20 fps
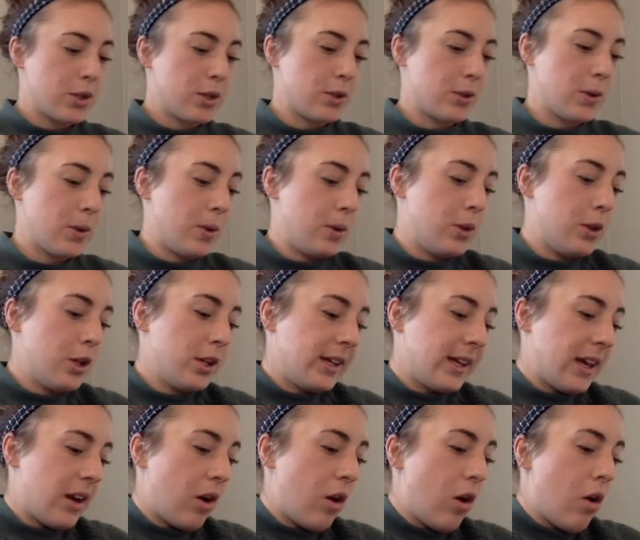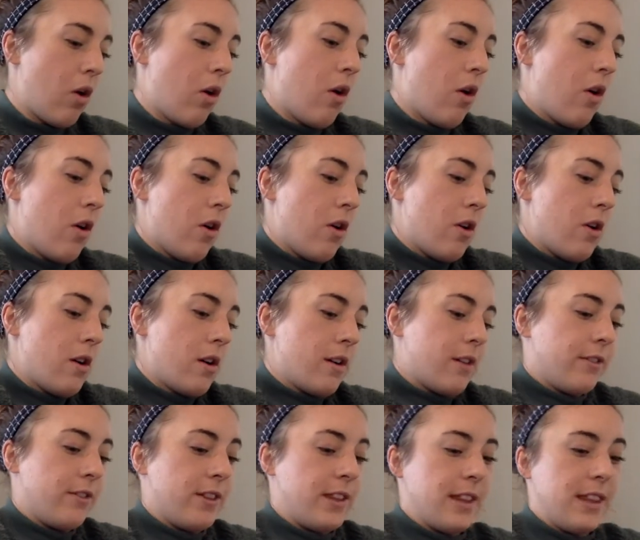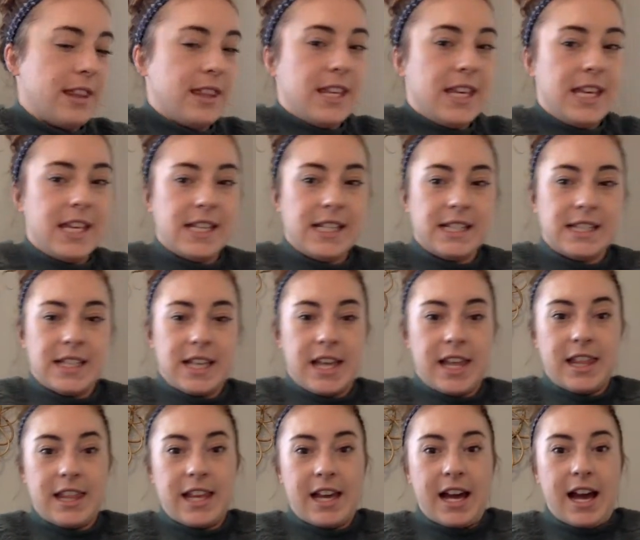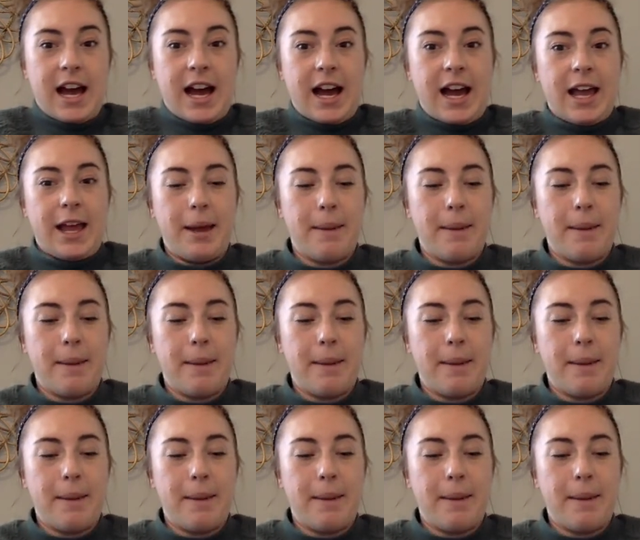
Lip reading: So look at all of these that I